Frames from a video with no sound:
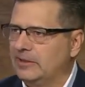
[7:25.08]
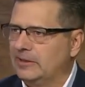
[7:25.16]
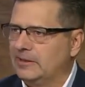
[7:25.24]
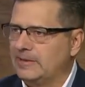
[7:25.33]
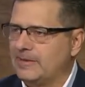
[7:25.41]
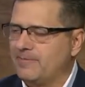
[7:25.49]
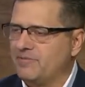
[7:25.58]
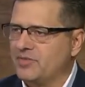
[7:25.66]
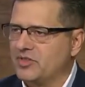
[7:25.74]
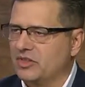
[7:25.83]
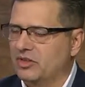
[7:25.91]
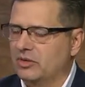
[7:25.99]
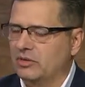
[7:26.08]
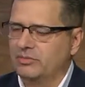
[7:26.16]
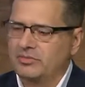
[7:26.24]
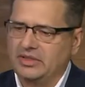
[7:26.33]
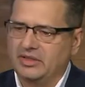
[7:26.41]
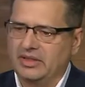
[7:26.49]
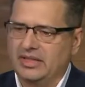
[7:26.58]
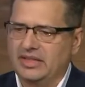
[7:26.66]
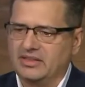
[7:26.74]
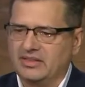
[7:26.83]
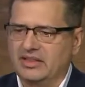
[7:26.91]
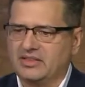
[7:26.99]
Sure.
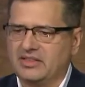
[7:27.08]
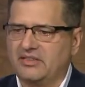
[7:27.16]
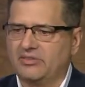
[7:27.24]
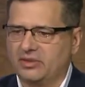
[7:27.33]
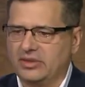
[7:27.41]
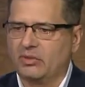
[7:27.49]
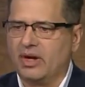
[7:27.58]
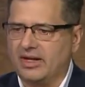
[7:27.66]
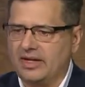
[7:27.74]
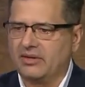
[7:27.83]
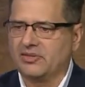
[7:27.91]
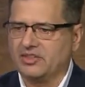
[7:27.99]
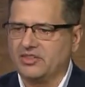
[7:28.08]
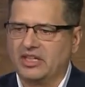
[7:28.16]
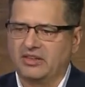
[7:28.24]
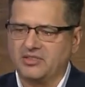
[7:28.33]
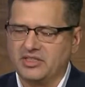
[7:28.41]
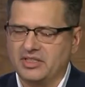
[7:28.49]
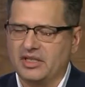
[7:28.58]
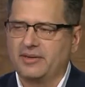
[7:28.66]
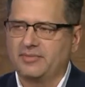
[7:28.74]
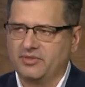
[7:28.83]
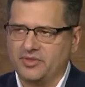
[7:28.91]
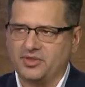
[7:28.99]
It's definitely right now it's a challenging
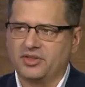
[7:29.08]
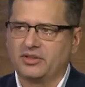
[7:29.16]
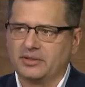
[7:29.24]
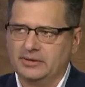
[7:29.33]
time, for sure.